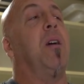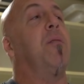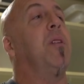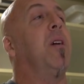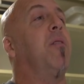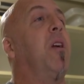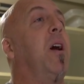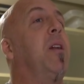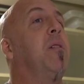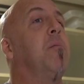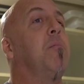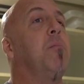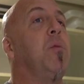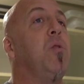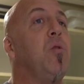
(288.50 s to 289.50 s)
have never had to
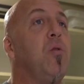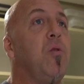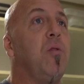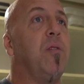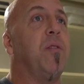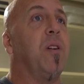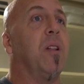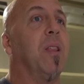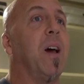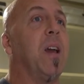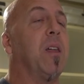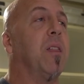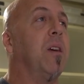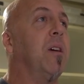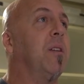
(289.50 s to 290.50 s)
move
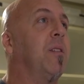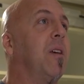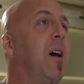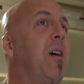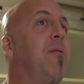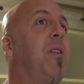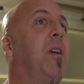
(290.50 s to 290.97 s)
like this. I've